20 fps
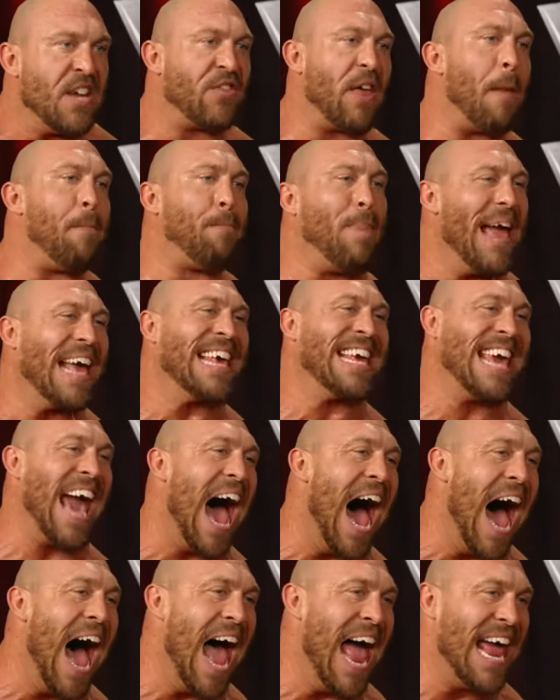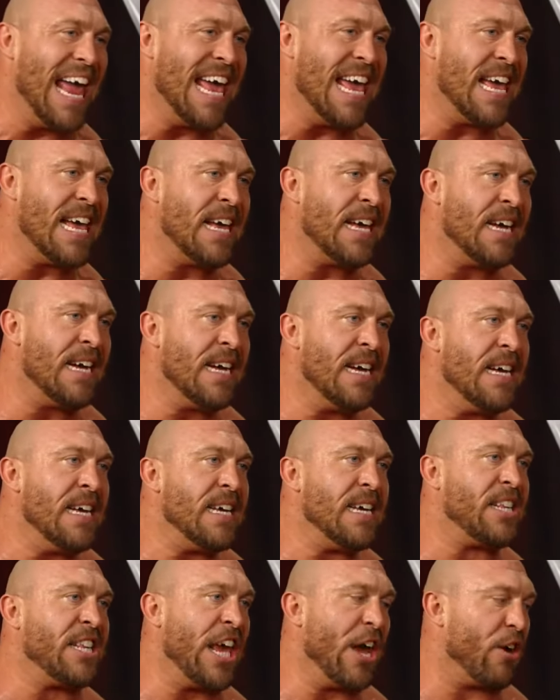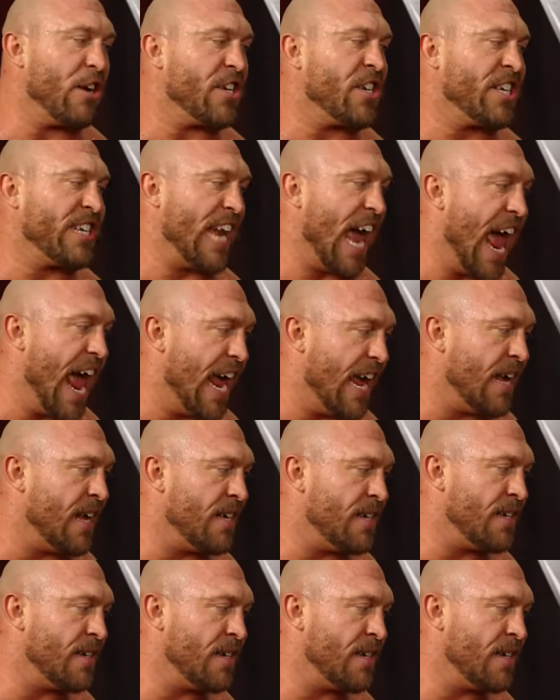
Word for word: The big guy is here to stay.